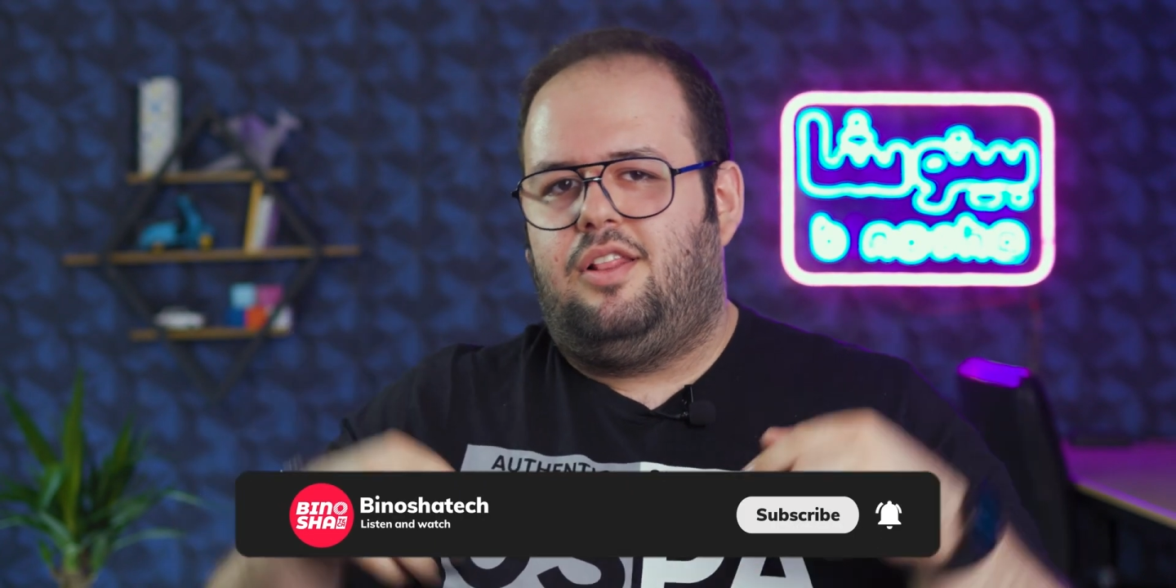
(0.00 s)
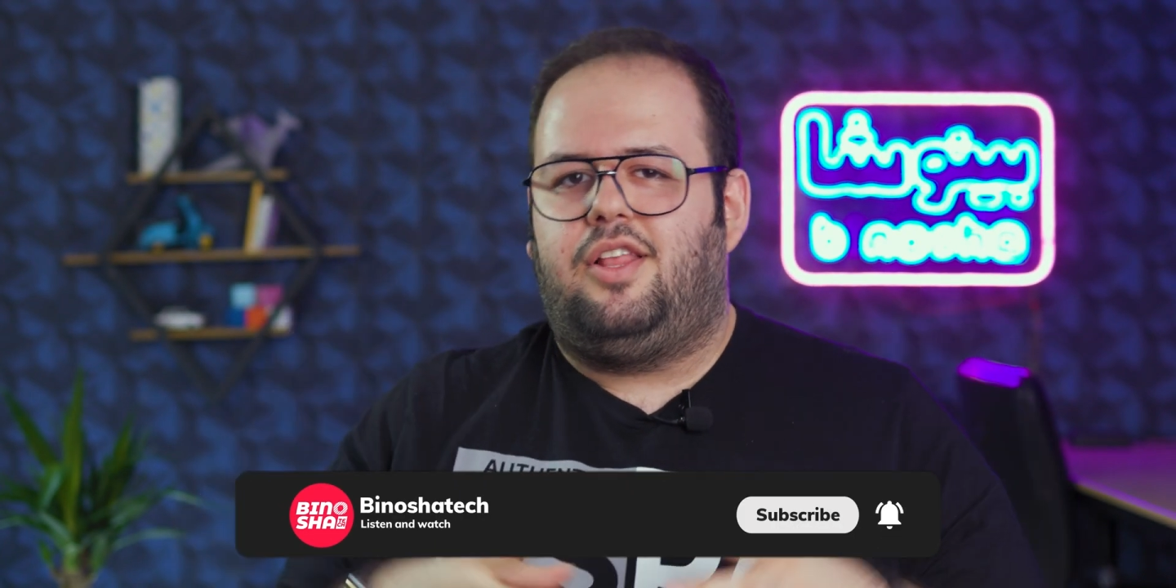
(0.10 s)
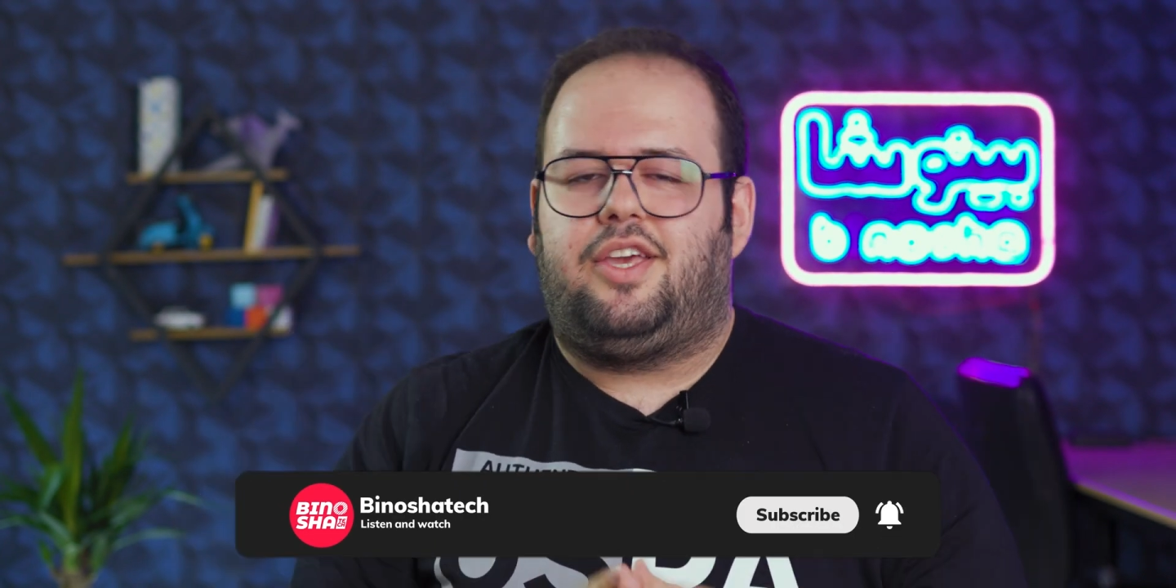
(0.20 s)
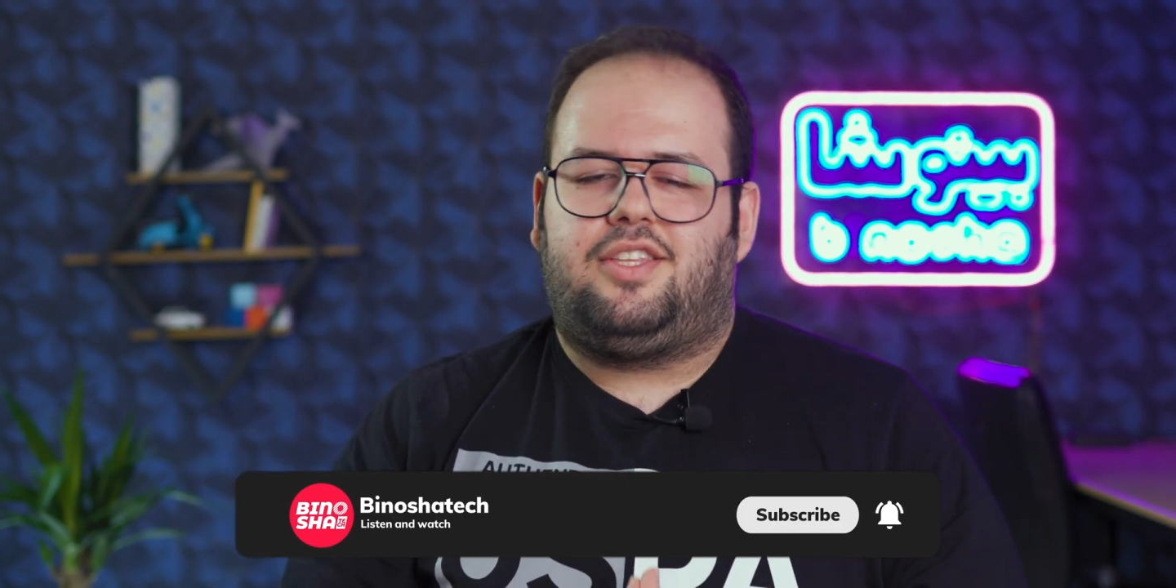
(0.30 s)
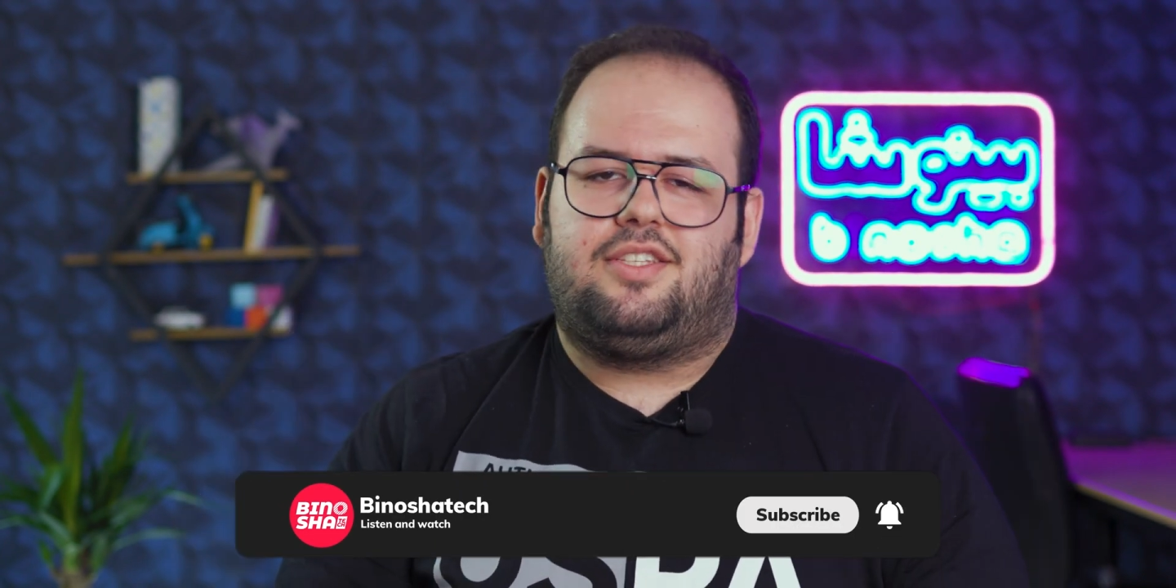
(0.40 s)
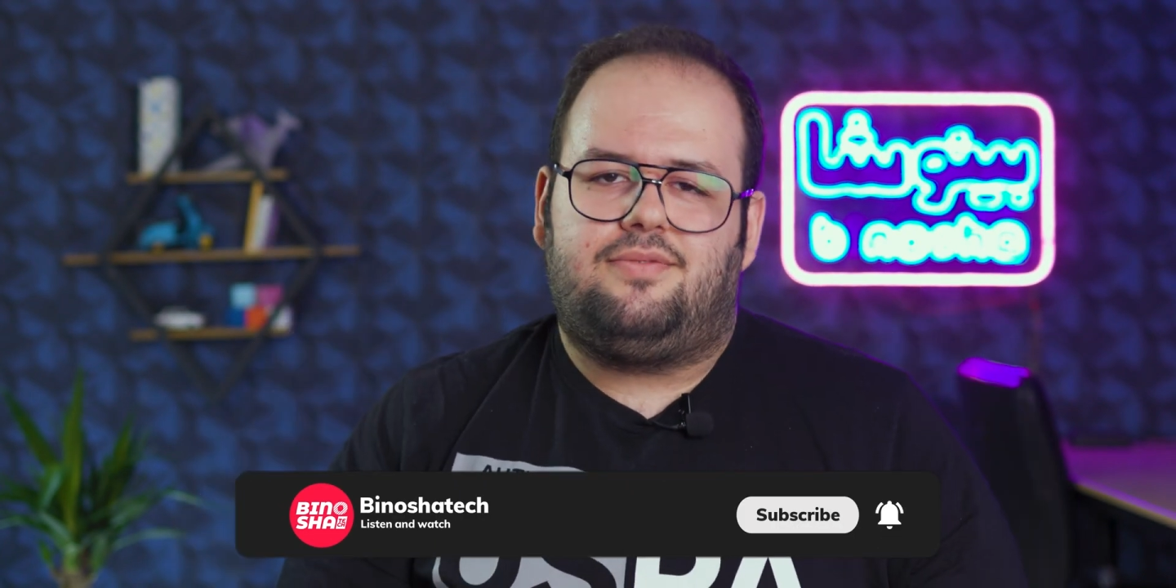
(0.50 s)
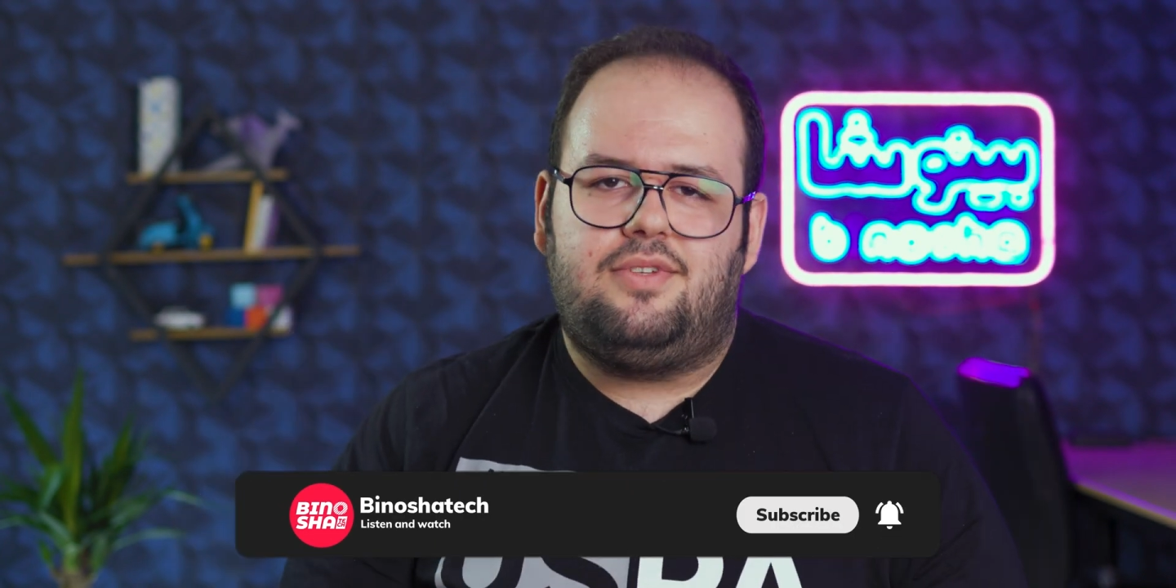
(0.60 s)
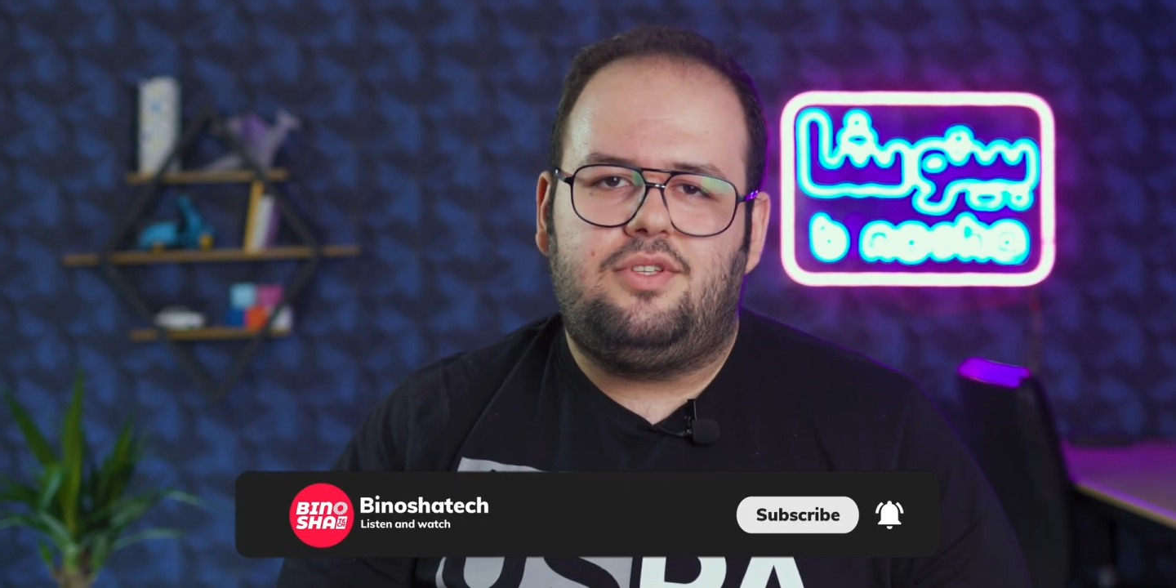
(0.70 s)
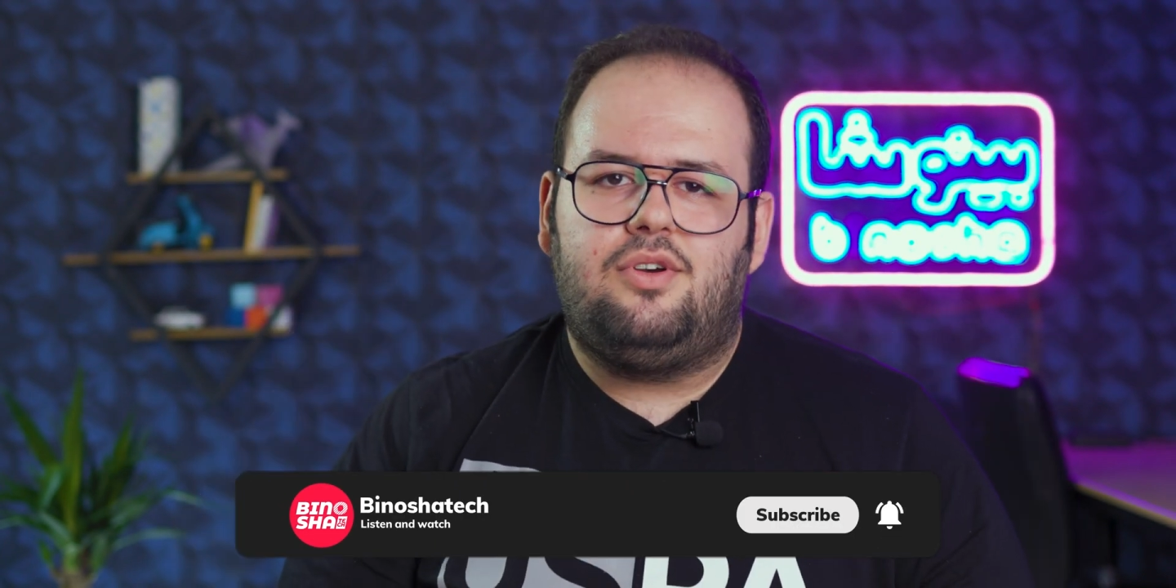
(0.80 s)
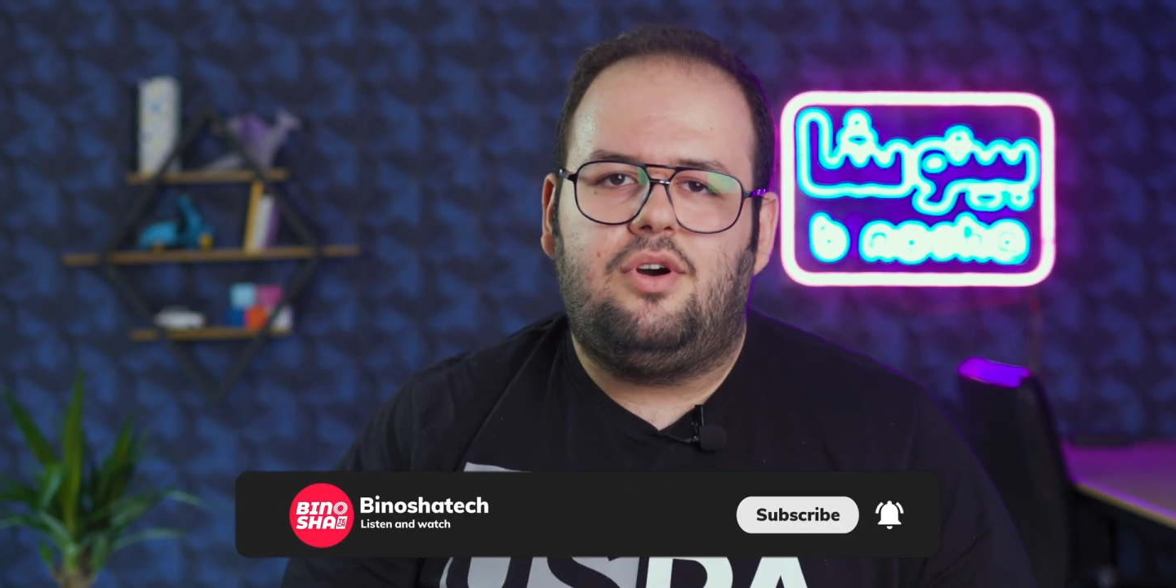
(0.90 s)
like this
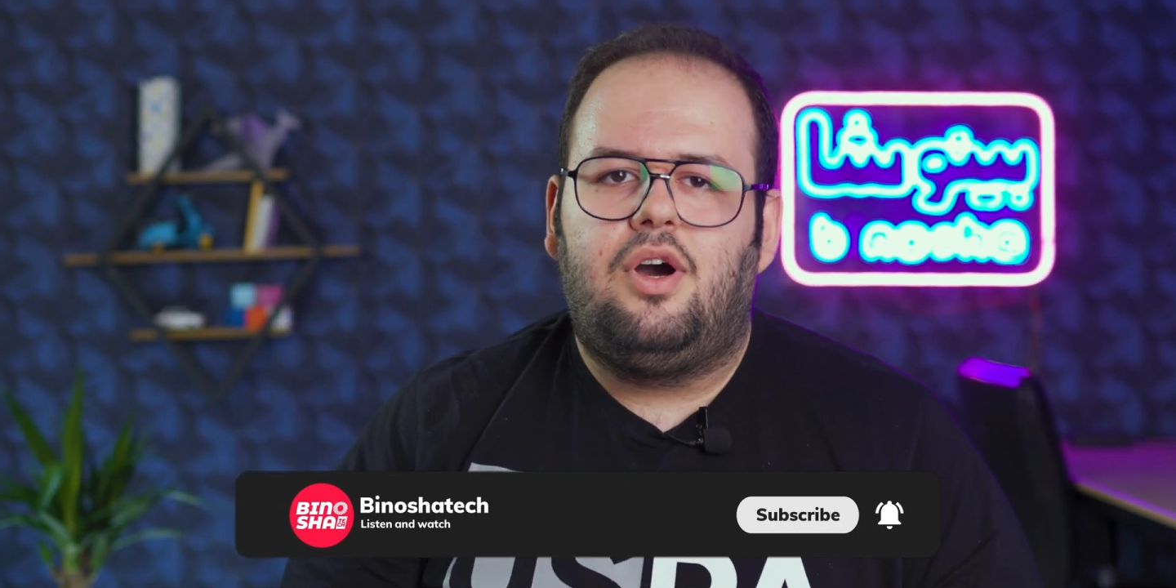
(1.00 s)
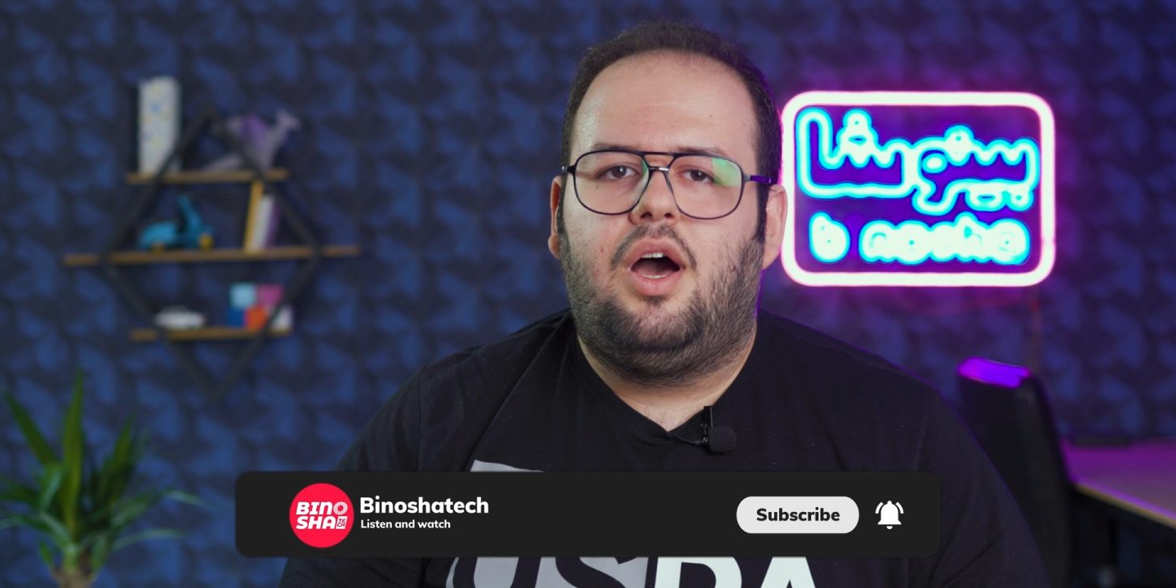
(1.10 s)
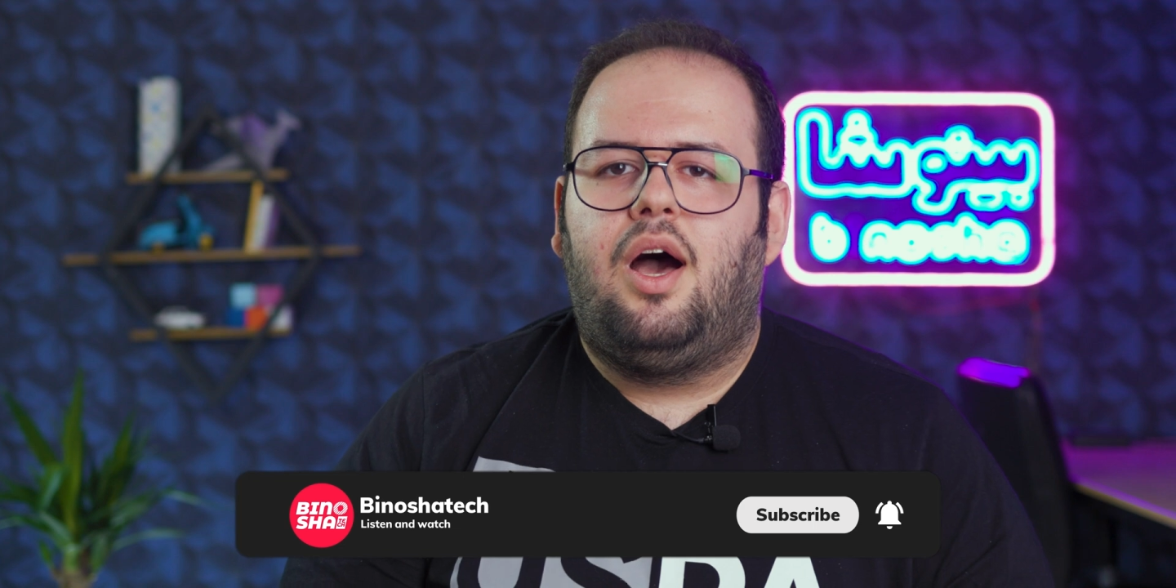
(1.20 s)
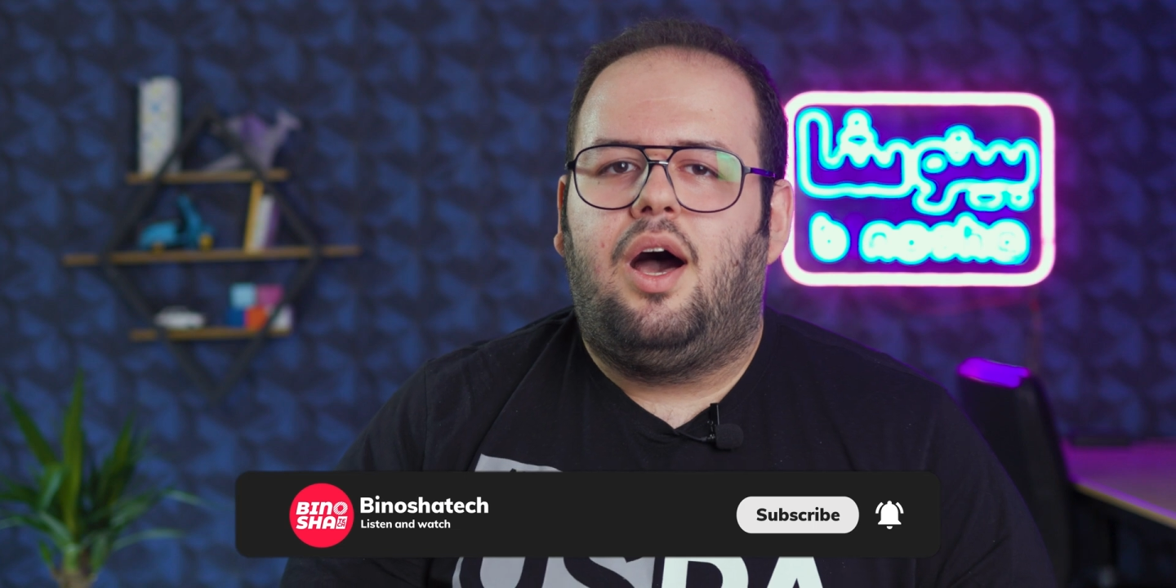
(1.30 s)
video